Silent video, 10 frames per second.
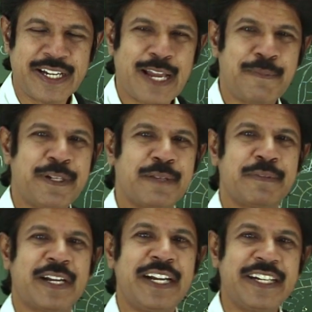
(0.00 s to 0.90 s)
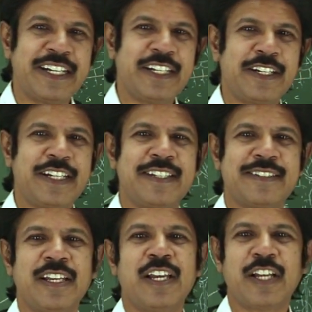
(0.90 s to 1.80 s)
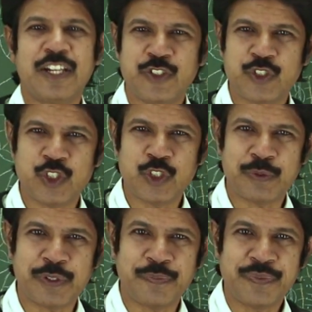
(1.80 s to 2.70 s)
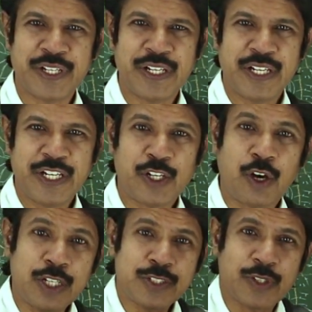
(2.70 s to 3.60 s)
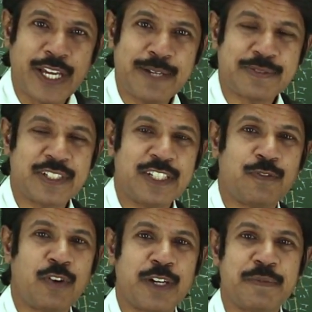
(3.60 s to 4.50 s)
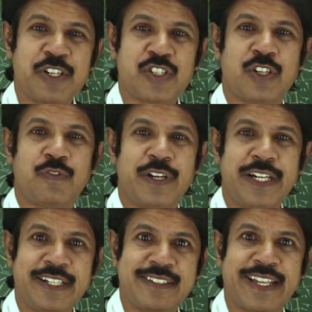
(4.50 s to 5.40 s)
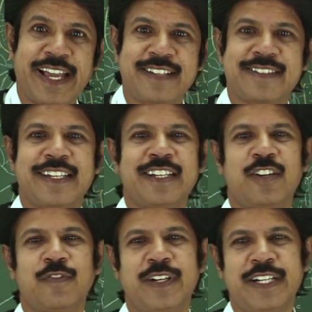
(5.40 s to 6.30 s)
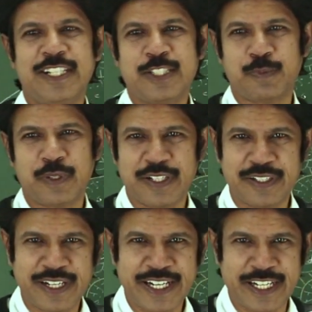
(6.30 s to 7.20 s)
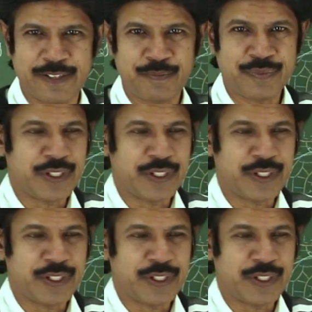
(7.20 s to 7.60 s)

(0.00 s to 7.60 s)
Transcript: Tapetum content, it is consumed. It also helps in the formation of variety's exine of variety's pollen grain.